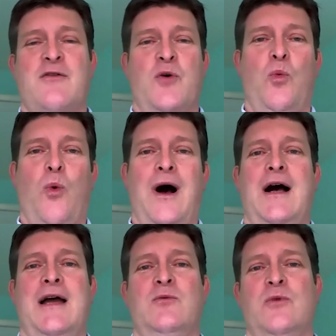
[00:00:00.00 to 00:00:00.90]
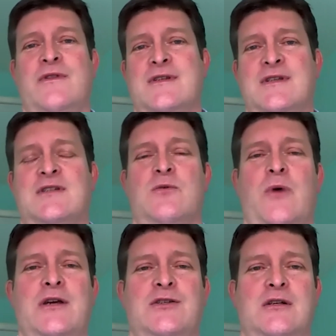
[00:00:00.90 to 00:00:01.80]
the why with the
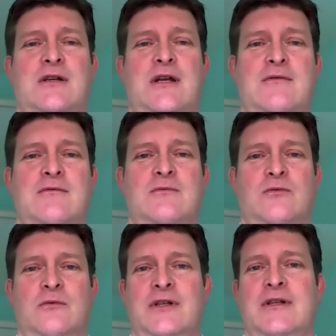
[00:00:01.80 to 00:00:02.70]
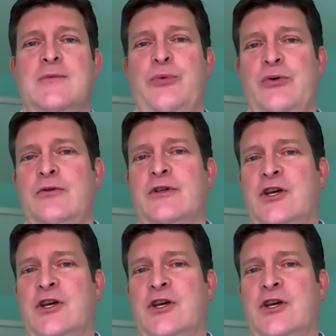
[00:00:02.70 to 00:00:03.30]
situation and really pull